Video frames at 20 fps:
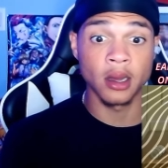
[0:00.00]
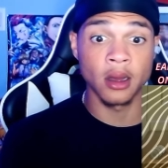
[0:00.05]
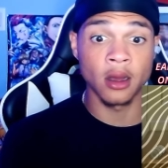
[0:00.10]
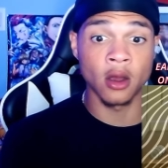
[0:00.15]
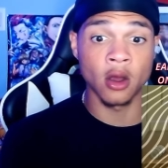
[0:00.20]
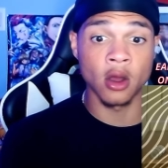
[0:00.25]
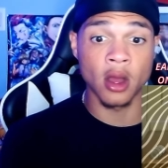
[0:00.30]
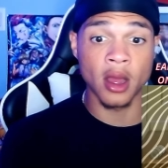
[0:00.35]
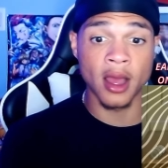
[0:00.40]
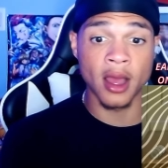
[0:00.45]

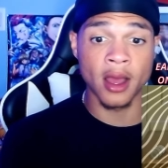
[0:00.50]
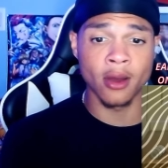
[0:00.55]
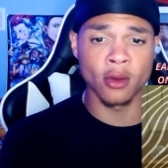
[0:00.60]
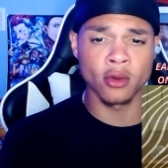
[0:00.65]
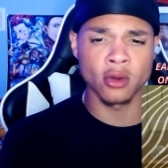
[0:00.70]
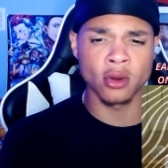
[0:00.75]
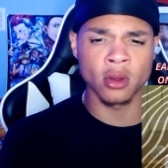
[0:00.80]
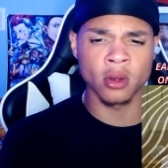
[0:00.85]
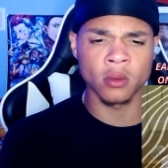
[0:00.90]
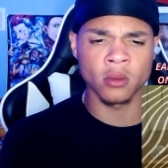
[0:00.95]
Oh, hell
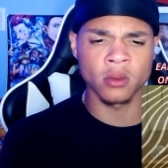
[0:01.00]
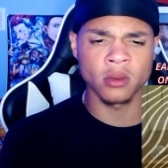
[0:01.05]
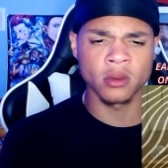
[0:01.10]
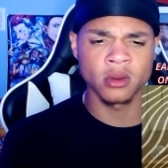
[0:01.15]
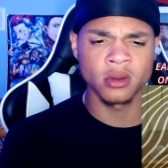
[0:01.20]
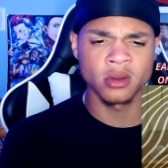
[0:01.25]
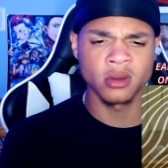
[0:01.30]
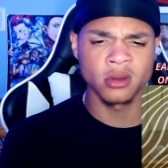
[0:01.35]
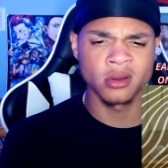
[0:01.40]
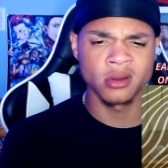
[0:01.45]
no.
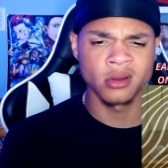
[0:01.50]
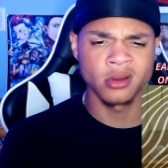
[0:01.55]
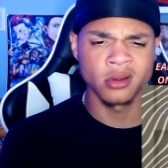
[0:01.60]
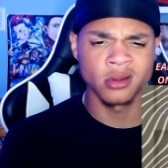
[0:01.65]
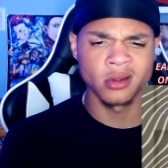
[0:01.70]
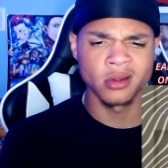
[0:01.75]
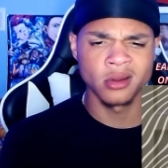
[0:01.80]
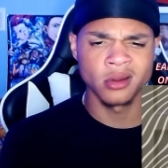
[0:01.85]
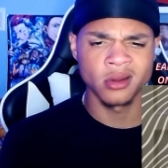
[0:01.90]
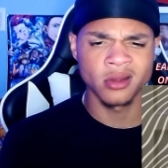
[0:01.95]

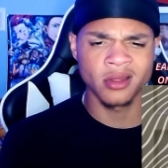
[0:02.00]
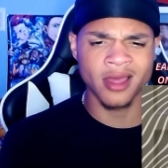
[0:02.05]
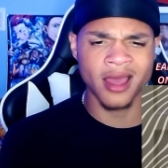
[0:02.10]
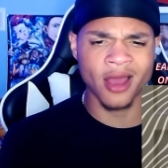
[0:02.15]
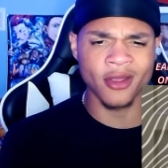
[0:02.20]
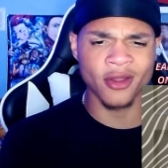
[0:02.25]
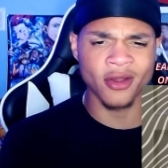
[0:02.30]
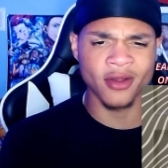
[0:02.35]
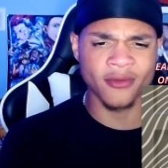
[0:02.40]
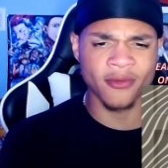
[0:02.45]
Get
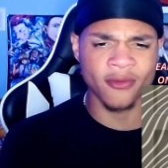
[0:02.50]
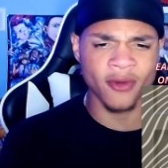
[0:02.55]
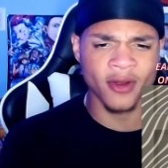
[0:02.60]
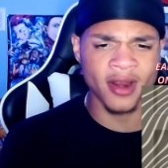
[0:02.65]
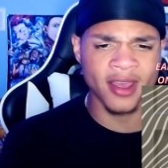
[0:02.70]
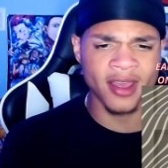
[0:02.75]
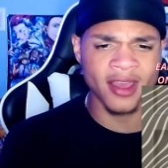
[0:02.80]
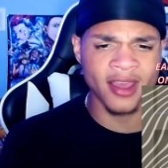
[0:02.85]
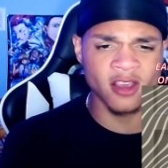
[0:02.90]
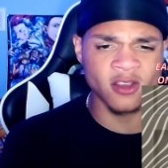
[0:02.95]
out here in front
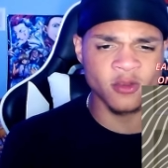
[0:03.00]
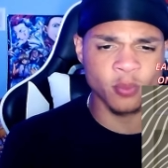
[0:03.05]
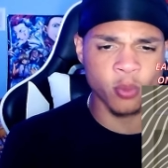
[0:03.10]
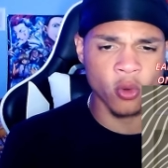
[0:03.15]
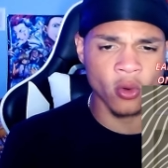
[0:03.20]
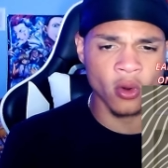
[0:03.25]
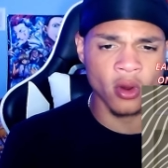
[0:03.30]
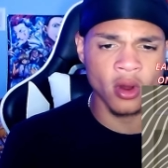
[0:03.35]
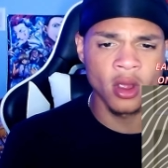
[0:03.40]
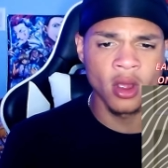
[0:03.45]
of his
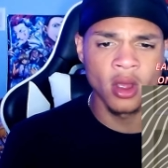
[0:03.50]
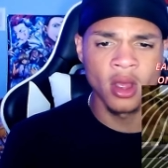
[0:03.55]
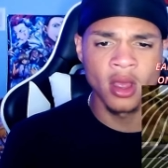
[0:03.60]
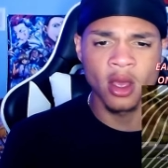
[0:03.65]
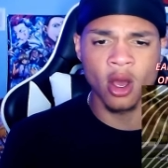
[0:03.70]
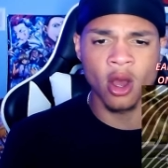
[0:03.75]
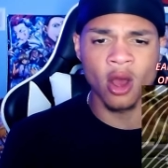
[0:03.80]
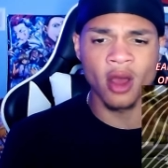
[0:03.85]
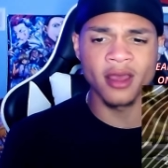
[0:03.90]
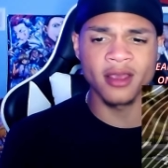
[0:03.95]
porch.
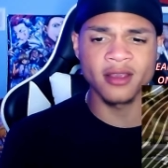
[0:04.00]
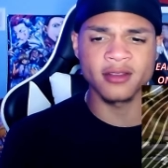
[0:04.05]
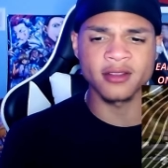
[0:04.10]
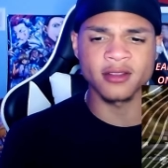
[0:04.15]
On his